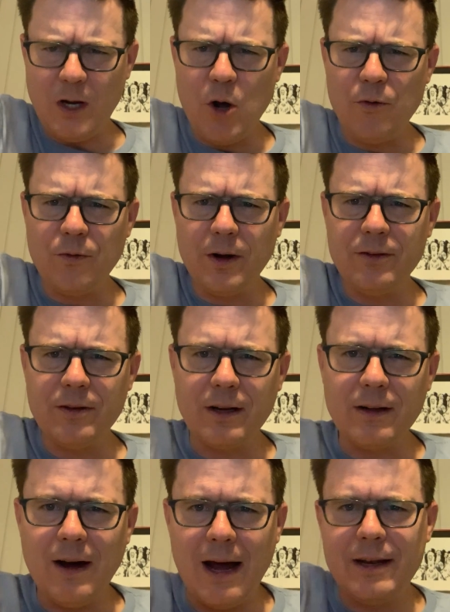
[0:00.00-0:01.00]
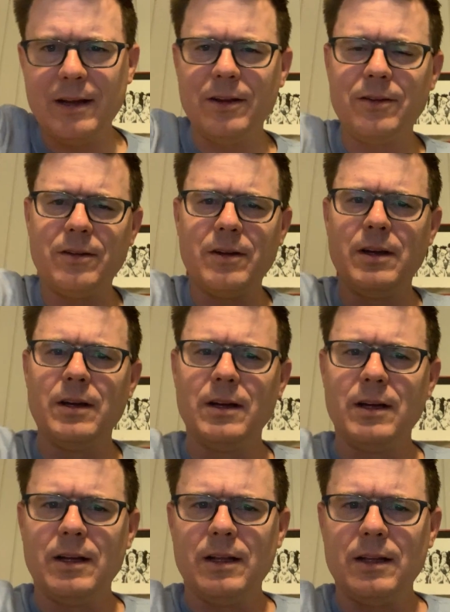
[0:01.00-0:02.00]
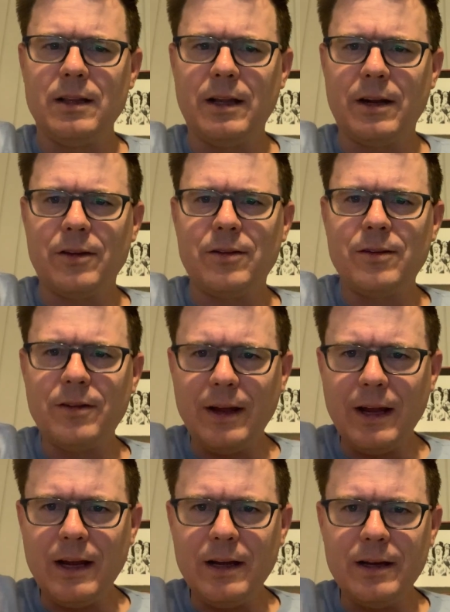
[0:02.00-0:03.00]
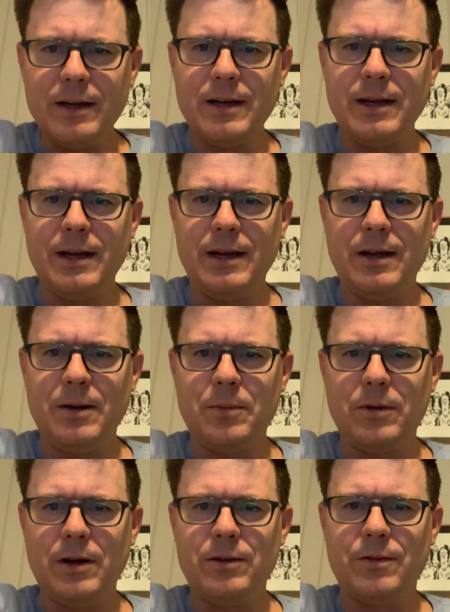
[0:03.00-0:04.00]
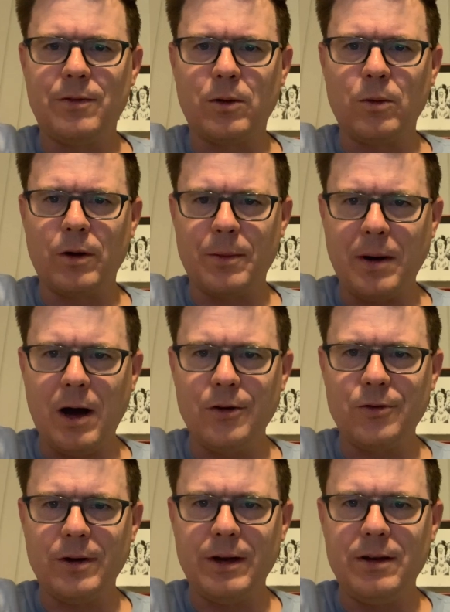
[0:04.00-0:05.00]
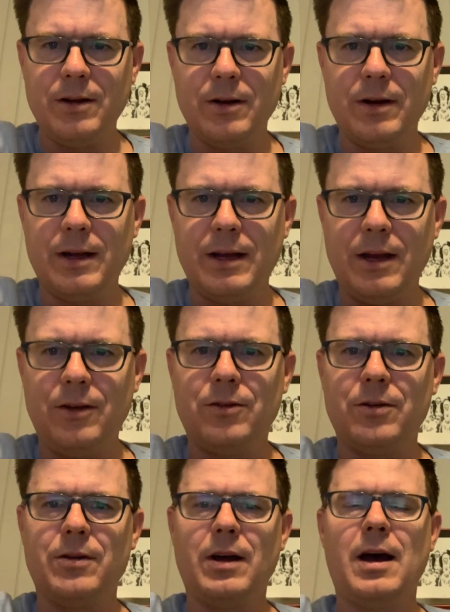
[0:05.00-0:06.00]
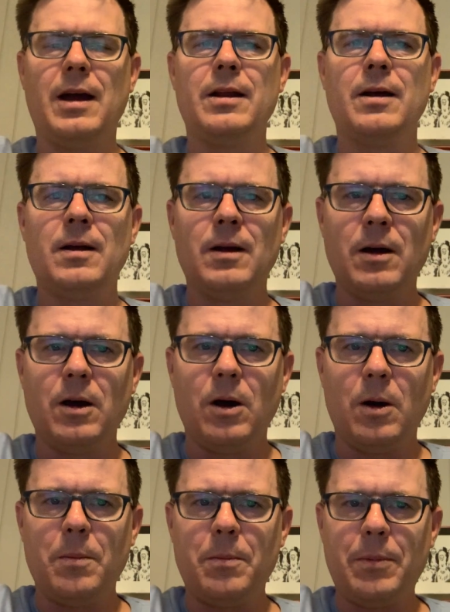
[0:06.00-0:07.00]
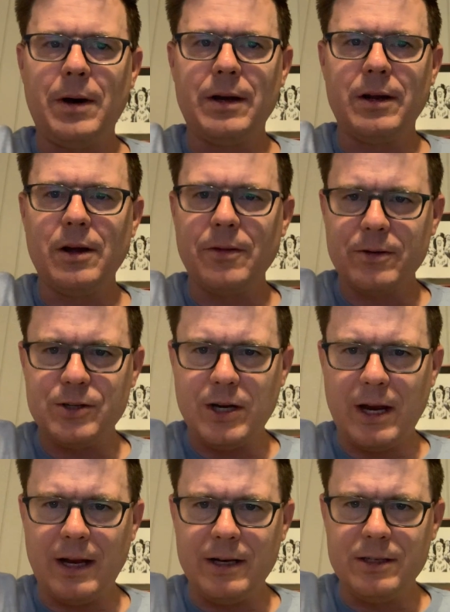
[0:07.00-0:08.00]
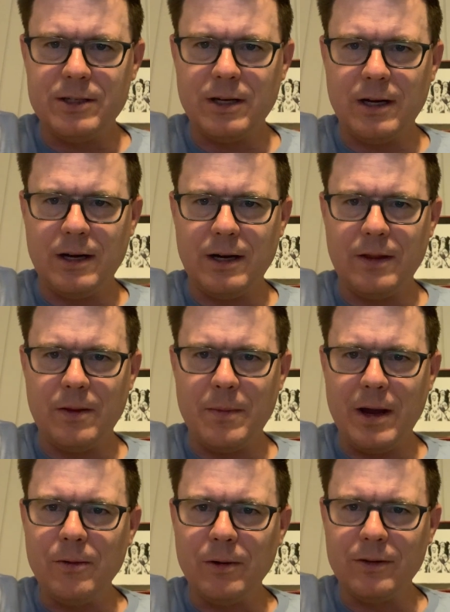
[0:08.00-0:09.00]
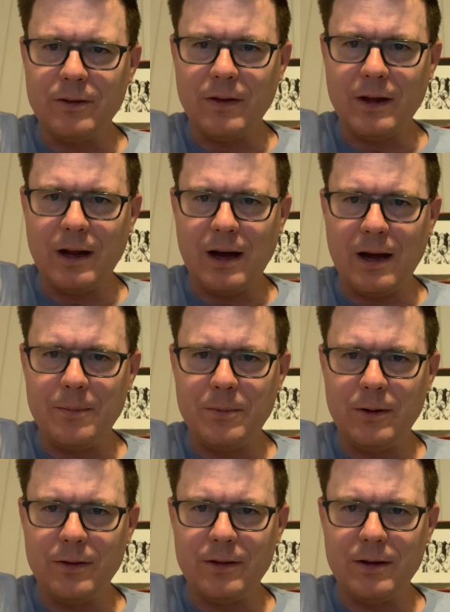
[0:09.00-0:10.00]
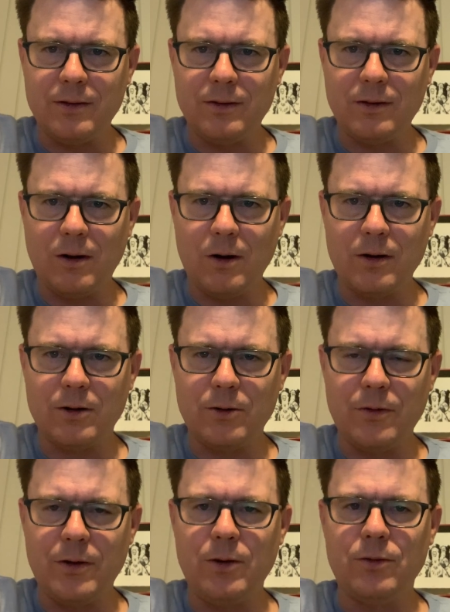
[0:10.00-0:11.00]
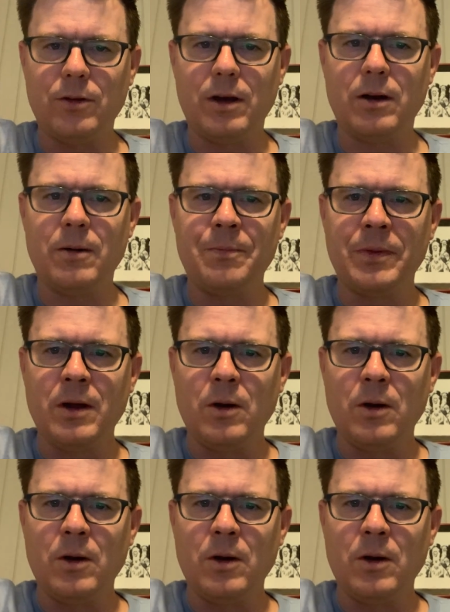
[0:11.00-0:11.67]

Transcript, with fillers: Oh Friends in Gladness, Let Us Sing, in place of the Gloria Patri during Eastertide. But another change, uh, and the main reason that I put this article in the newsletter,